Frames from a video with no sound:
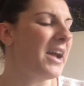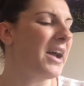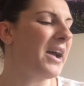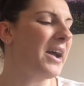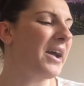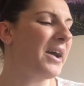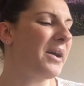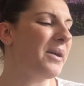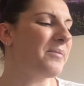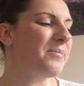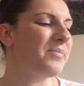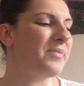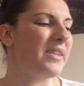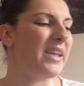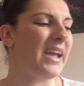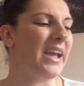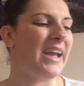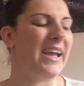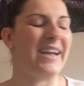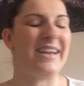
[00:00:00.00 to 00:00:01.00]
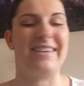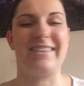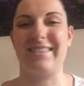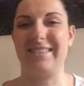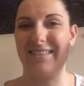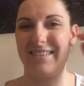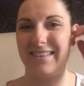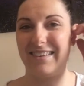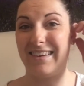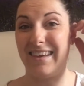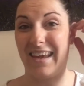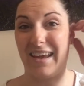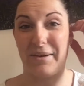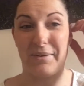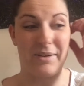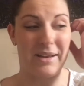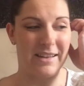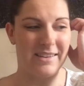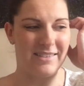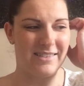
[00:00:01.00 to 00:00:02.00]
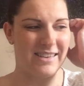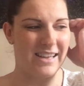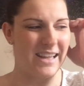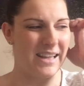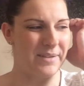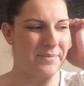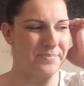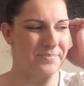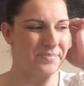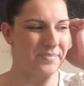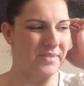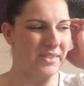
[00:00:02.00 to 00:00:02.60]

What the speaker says: And yeah, let's see.